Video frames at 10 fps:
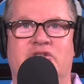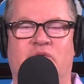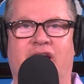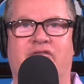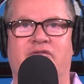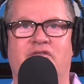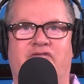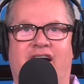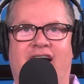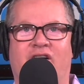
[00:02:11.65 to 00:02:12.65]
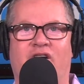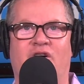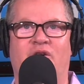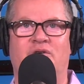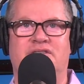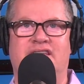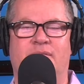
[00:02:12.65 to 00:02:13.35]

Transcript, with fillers: drink from the fire hose,